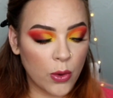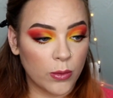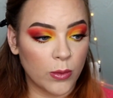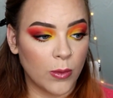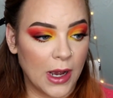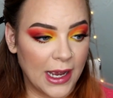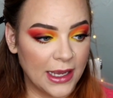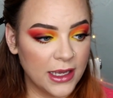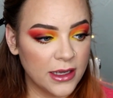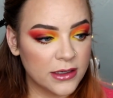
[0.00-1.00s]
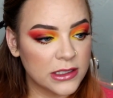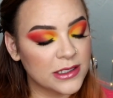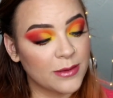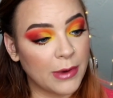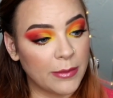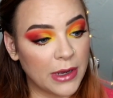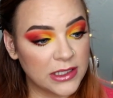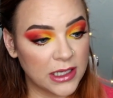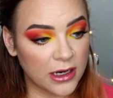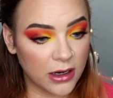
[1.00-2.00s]
Why does my
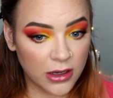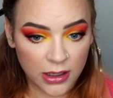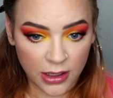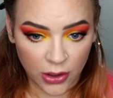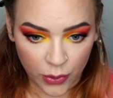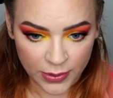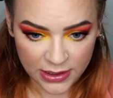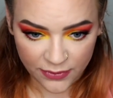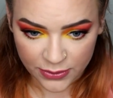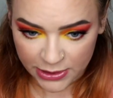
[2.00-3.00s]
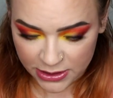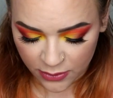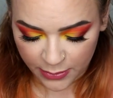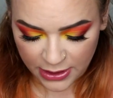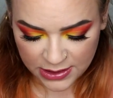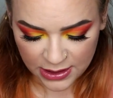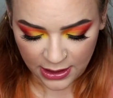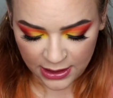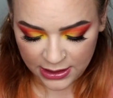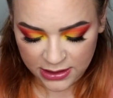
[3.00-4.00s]
mascara always have to be so messy?
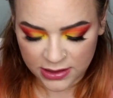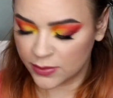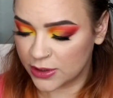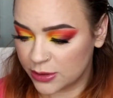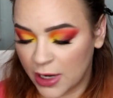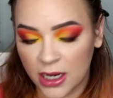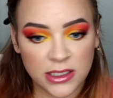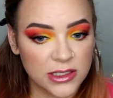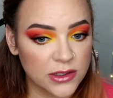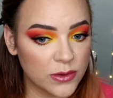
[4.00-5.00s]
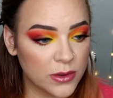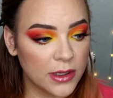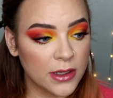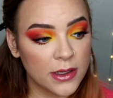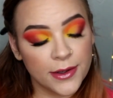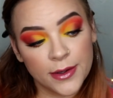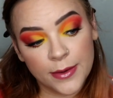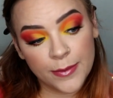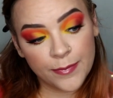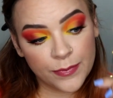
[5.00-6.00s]
I need to switch back to
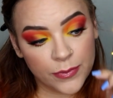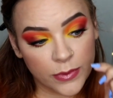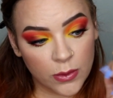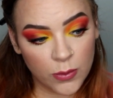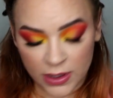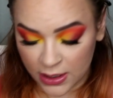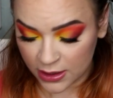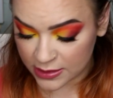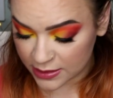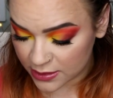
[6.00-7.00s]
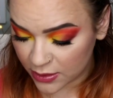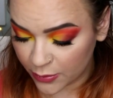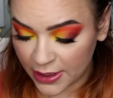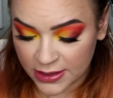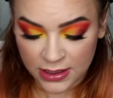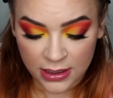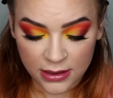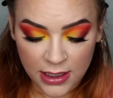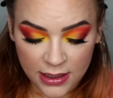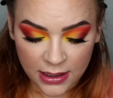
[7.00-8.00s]
one that isn't so messy.
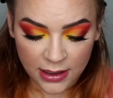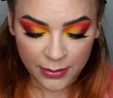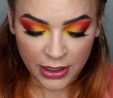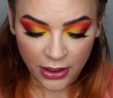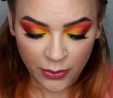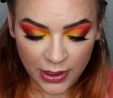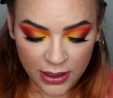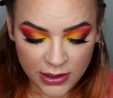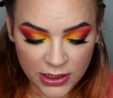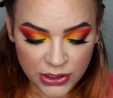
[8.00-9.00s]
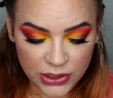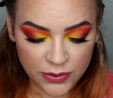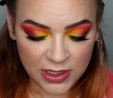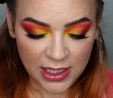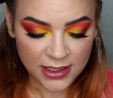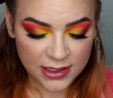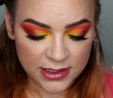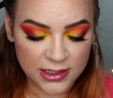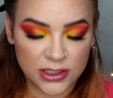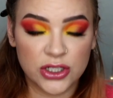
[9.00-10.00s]
Then I'm going to go into the
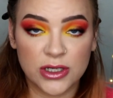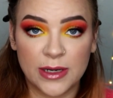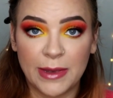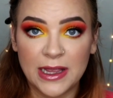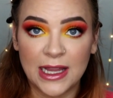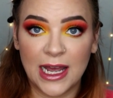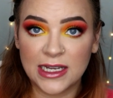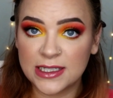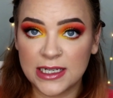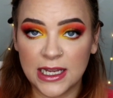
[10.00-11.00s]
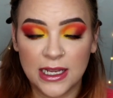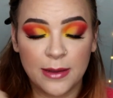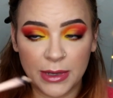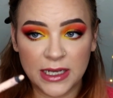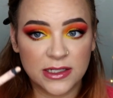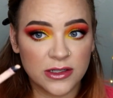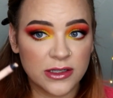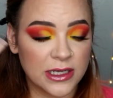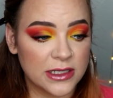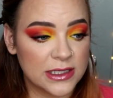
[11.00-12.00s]
Essence Extreme Lasting Pencil
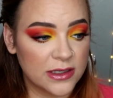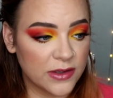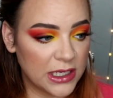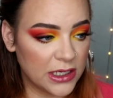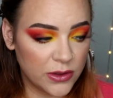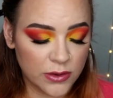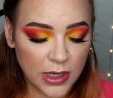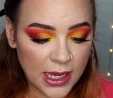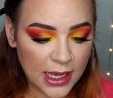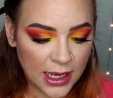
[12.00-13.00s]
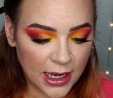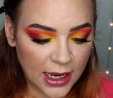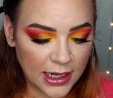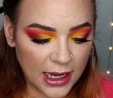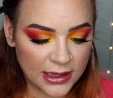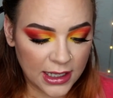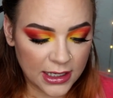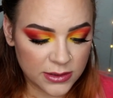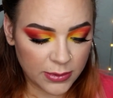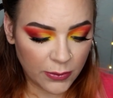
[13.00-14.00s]
in Silky Nude and add
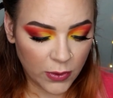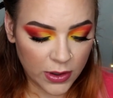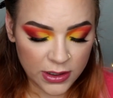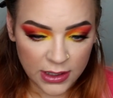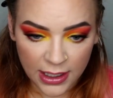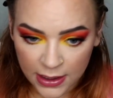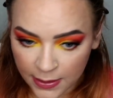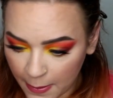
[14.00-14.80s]
that to my waterline.